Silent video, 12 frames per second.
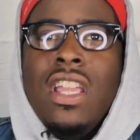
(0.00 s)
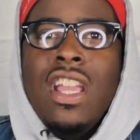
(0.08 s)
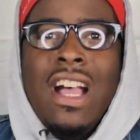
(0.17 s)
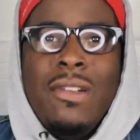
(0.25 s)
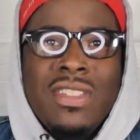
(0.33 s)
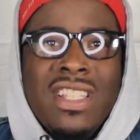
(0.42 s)

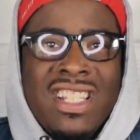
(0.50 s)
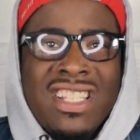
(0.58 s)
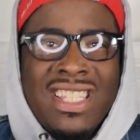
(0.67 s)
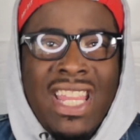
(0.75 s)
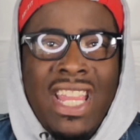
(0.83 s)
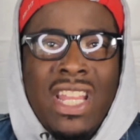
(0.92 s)
I was in a
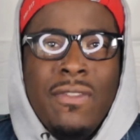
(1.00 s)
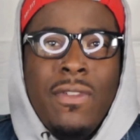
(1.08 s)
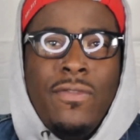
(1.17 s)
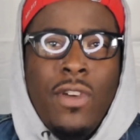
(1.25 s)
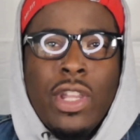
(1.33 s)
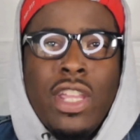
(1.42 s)
scene of a
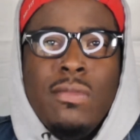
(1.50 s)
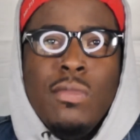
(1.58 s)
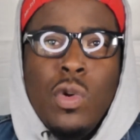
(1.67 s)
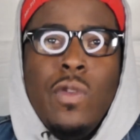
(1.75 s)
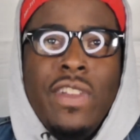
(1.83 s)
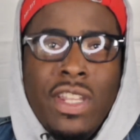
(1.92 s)
fucking
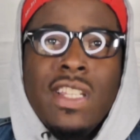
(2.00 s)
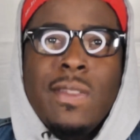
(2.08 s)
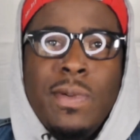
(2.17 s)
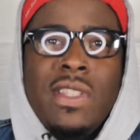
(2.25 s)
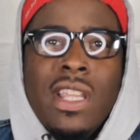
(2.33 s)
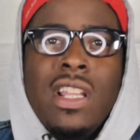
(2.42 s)
movie this
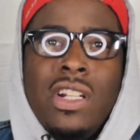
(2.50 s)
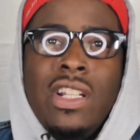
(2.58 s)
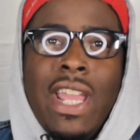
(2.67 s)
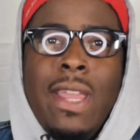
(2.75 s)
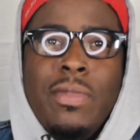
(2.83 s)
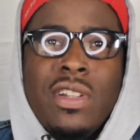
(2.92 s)
particular
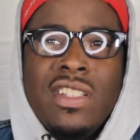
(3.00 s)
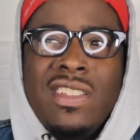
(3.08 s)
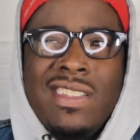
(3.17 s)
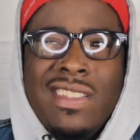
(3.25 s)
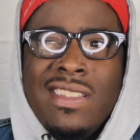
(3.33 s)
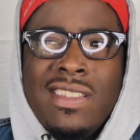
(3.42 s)
day, because
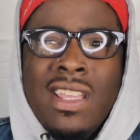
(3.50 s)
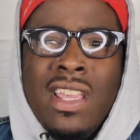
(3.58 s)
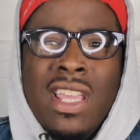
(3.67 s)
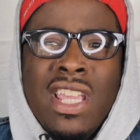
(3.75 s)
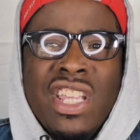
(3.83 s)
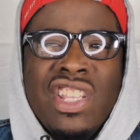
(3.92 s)
it's just
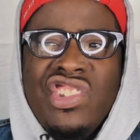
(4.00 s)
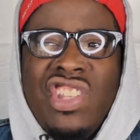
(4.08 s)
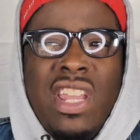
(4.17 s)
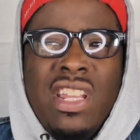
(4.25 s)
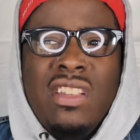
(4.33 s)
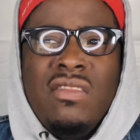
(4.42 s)

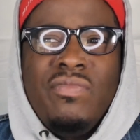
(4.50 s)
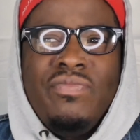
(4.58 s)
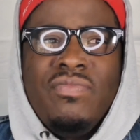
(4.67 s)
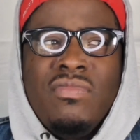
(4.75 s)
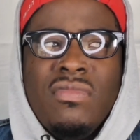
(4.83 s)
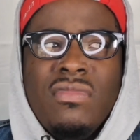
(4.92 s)
shit
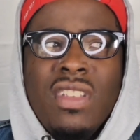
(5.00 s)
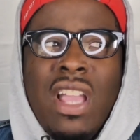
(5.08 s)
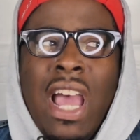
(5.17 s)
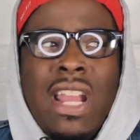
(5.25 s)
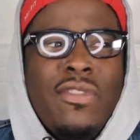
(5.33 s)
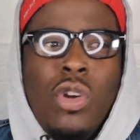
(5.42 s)

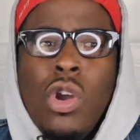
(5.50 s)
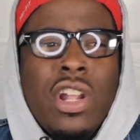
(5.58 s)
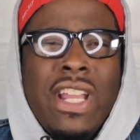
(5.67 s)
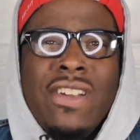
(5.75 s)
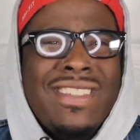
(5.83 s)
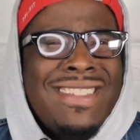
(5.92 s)
out of the
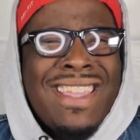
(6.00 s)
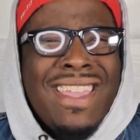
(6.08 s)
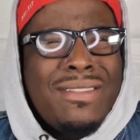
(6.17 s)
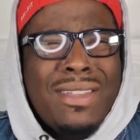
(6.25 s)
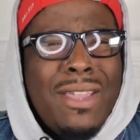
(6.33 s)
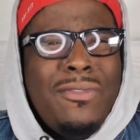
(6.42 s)
ordinary. Just
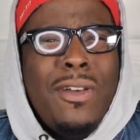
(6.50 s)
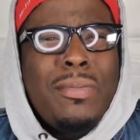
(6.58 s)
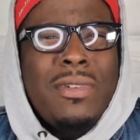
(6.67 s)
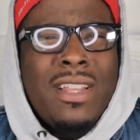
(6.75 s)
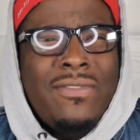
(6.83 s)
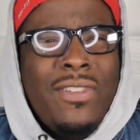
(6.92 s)
kept
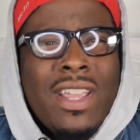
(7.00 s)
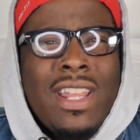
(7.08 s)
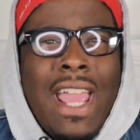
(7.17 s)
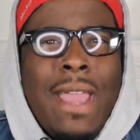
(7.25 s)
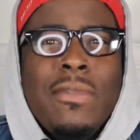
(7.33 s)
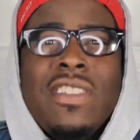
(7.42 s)
fucking
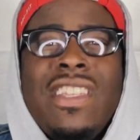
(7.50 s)
happening.